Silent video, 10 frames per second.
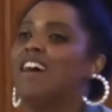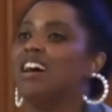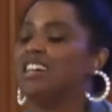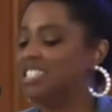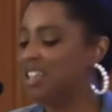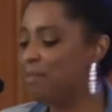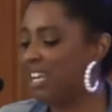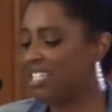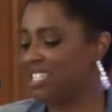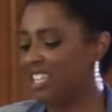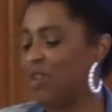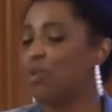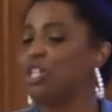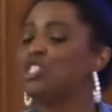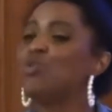and help make sure
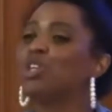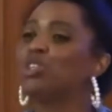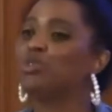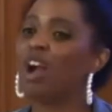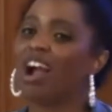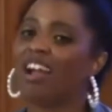that you're able to